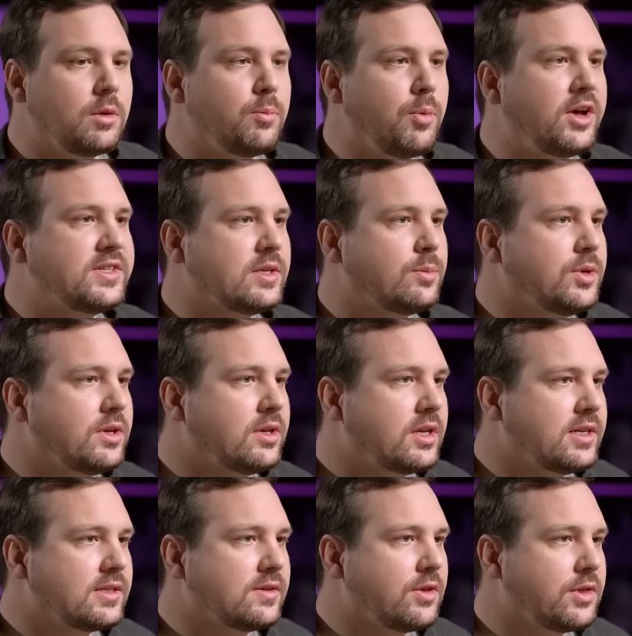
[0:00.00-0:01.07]
the
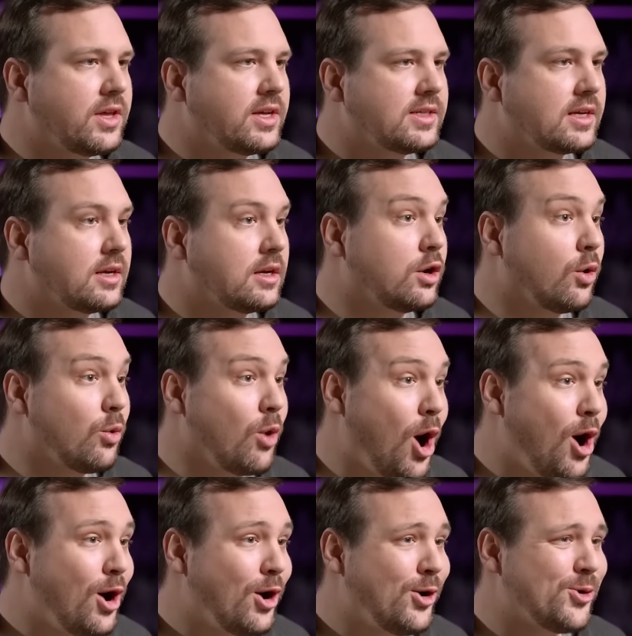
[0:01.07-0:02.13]
possibilities of the things that can go
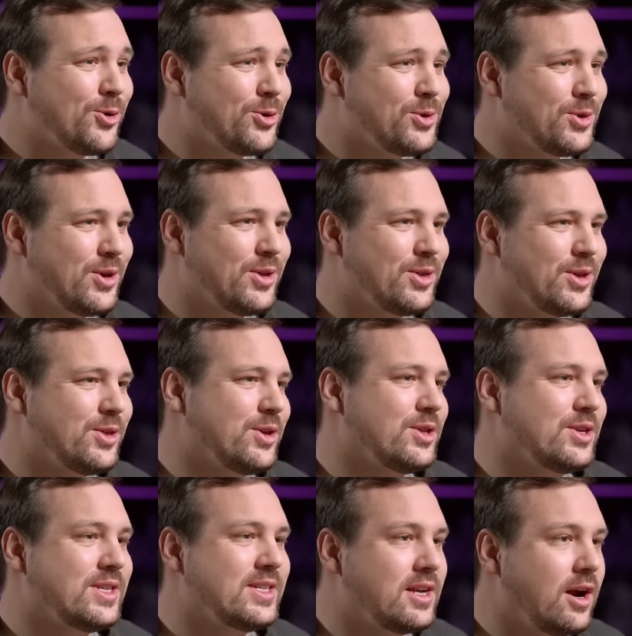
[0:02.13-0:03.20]
wrong, or the, the, the,
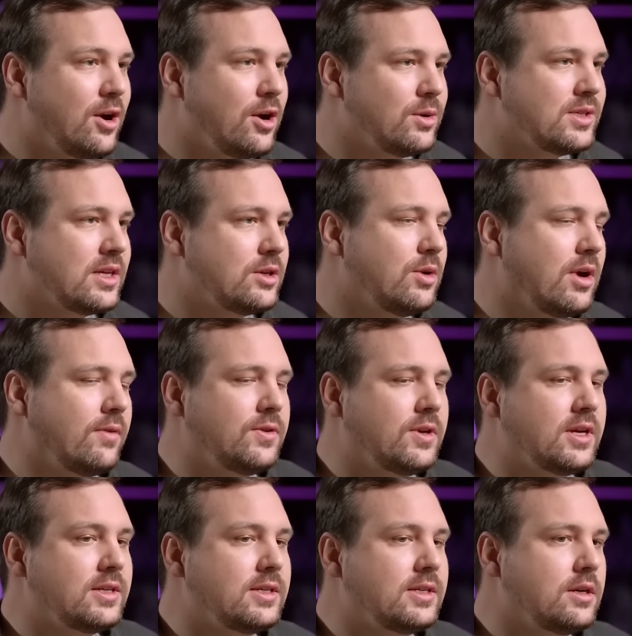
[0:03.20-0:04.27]
the scenarios that you have
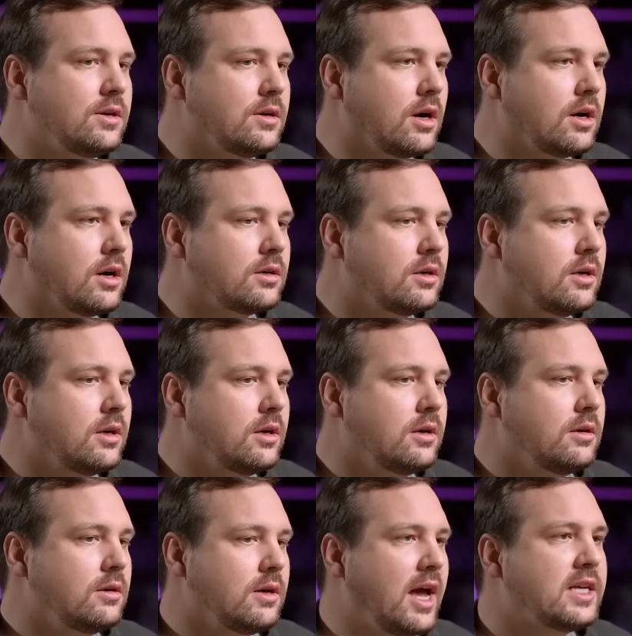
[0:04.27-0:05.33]
to consider, are
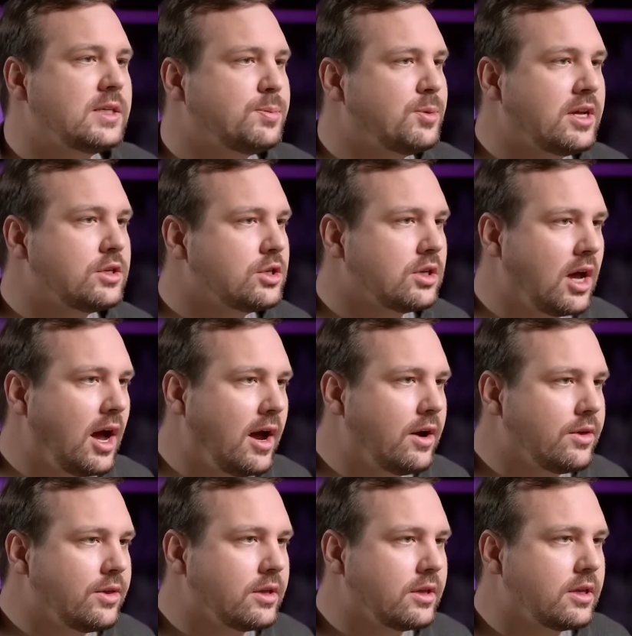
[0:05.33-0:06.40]
exponentially
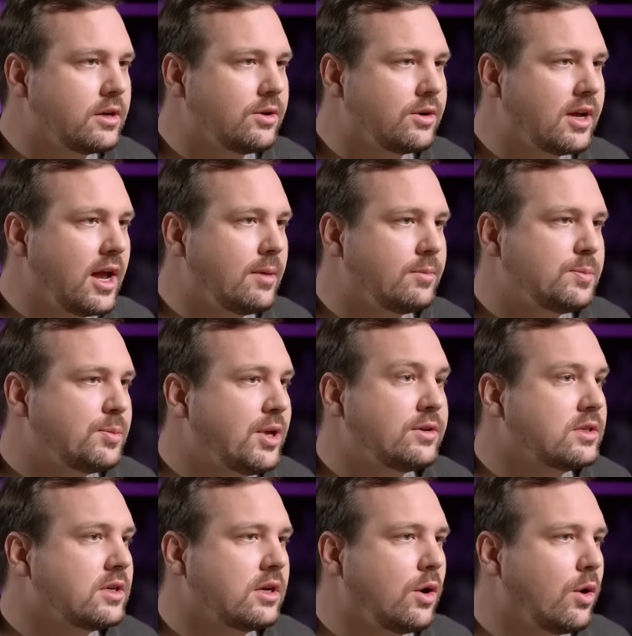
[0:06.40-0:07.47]
higher than linear games.
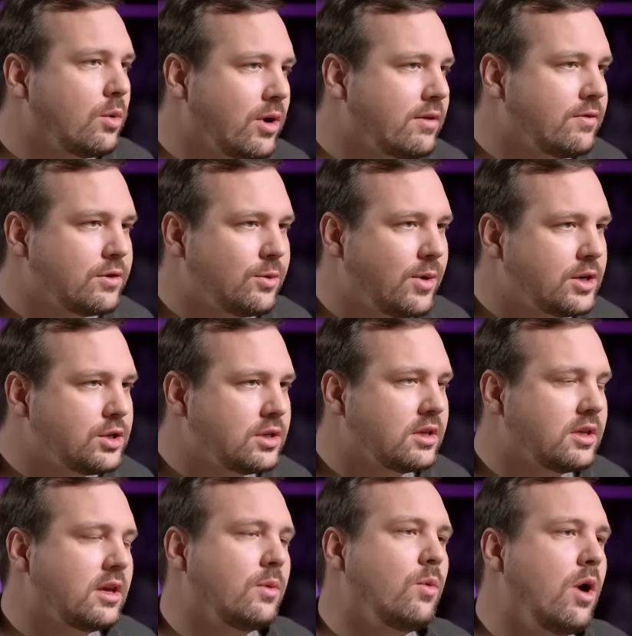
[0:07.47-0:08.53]
Players can go in whatever
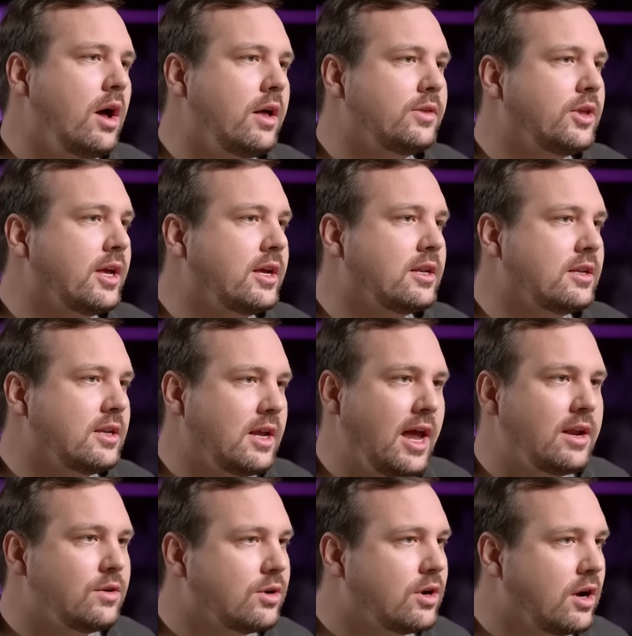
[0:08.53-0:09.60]
direction that they want. They can
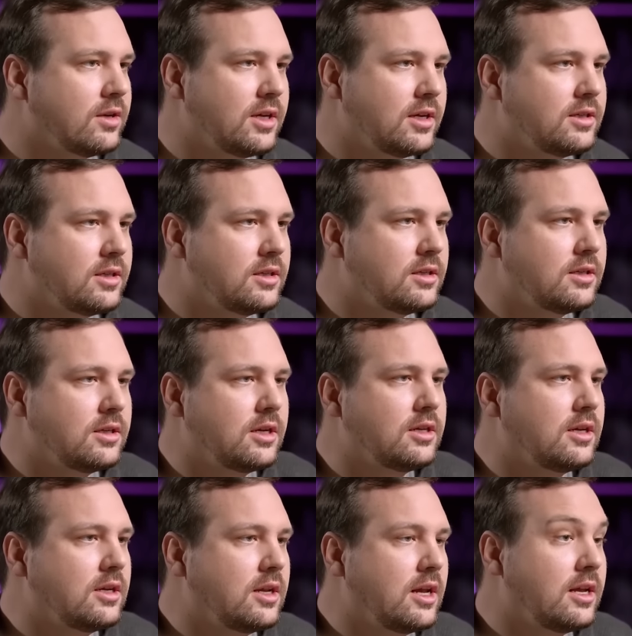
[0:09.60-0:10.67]
handle content in,
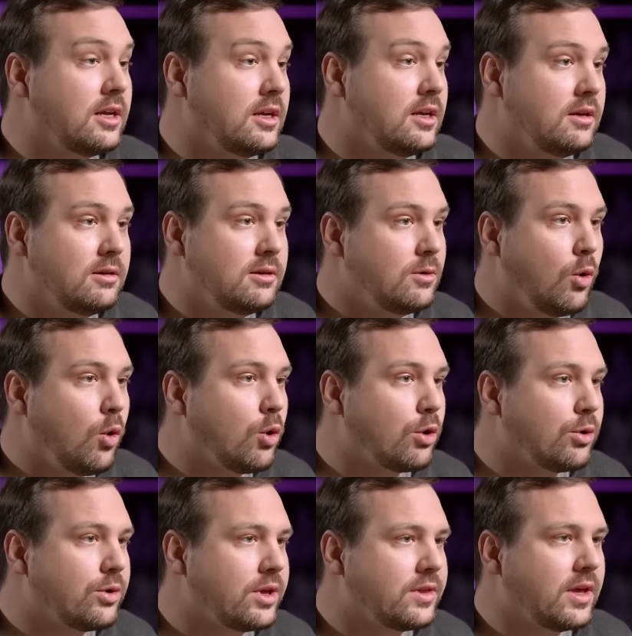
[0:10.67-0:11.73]
in, in any
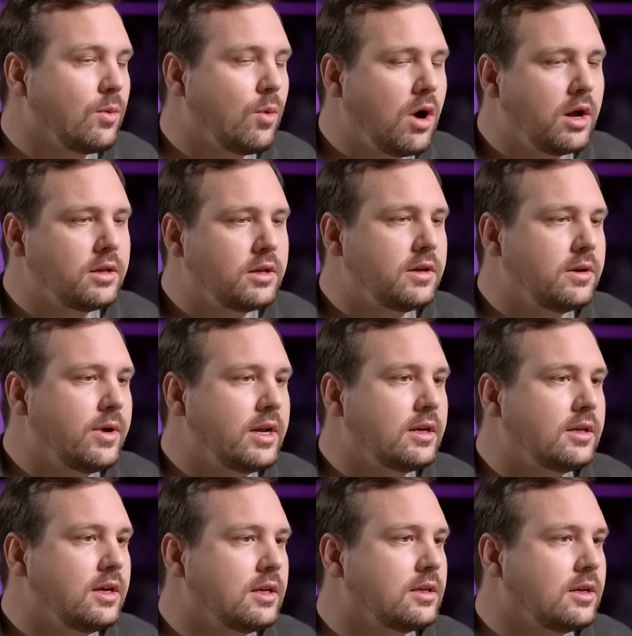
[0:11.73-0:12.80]
order that they want,
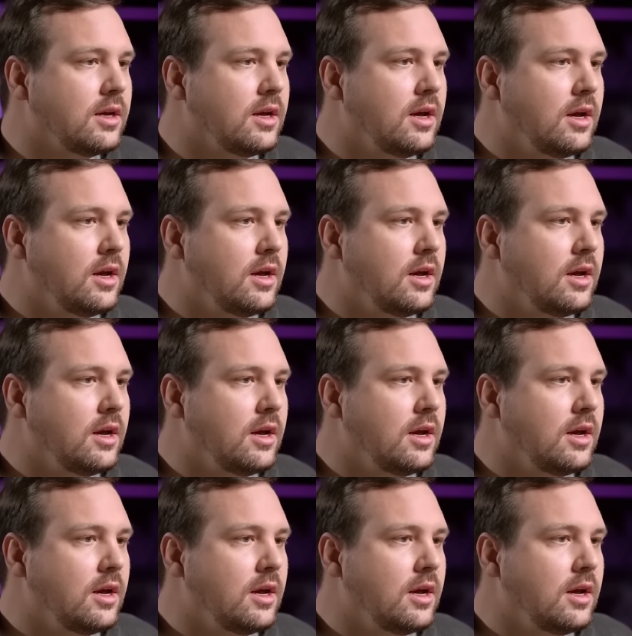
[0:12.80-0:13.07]
theoretically. And